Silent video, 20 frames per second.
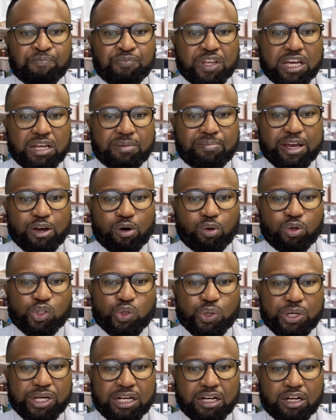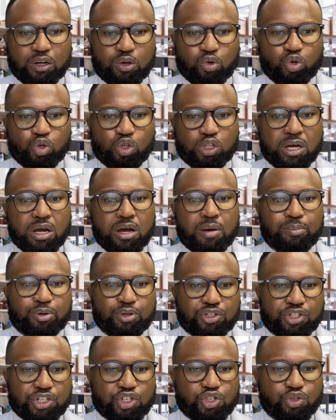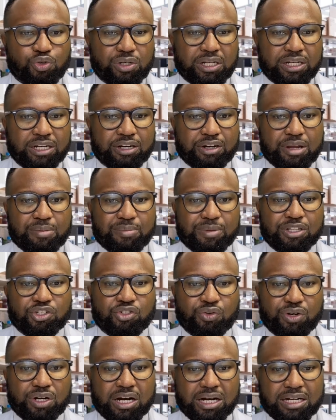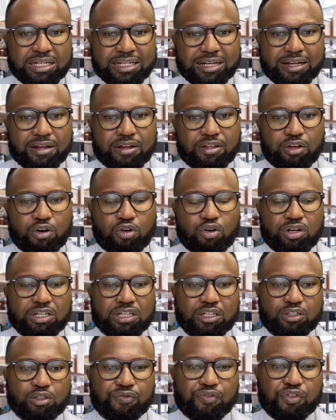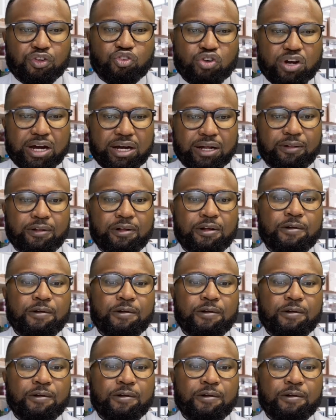It may also include procedural agreements regarding the conduct of the trial.